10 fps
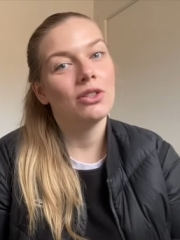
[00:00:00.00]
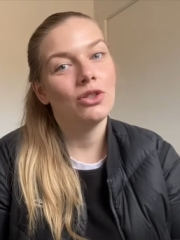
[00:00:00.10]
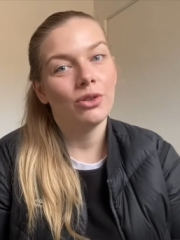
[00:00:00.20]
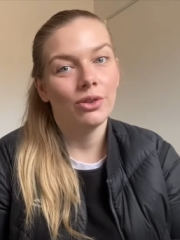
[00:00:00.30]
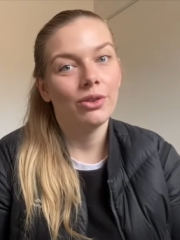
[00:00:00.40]

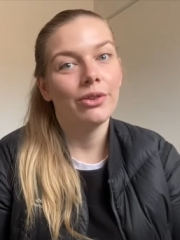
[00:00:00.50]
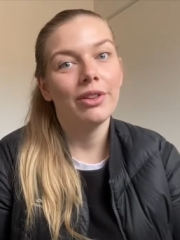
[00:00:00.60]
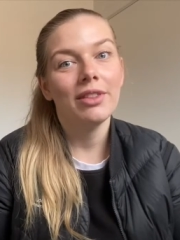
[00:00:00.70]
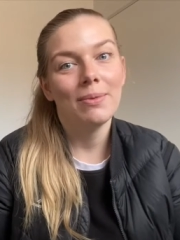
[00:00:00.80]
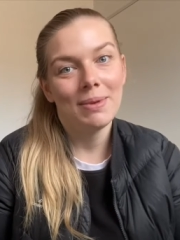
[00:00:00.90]
to
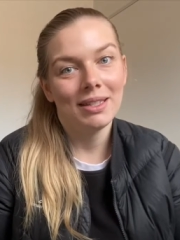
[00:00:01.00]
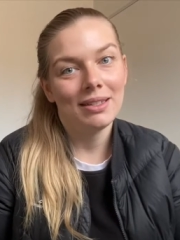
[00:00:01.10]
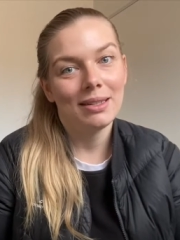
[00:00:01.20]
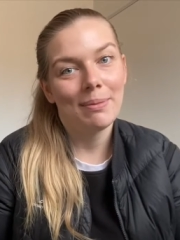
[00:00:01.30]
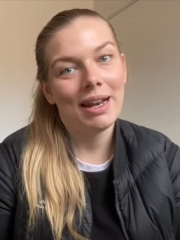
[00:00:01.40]
the
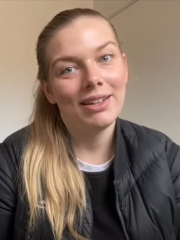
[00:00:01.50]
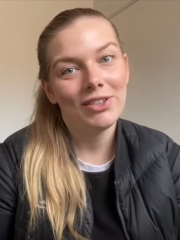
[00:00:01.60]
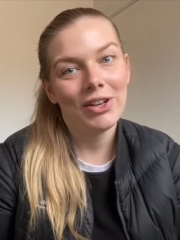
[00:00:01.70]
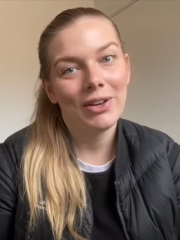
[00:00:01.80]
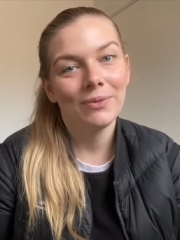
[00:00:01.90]
business manager.